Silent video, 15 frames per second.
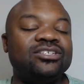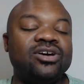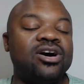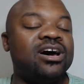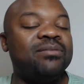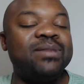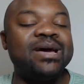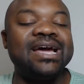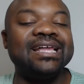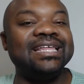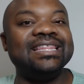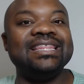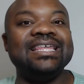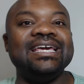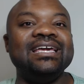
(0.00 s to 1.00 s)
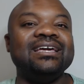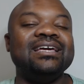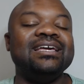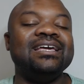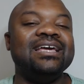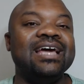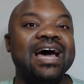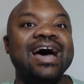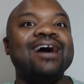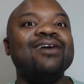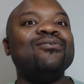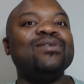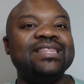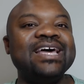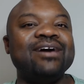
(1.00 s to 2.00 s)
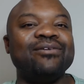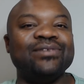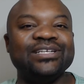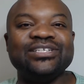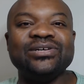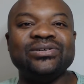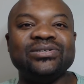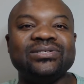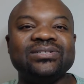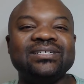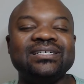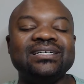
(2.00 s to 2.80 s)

automatically think, I want that result.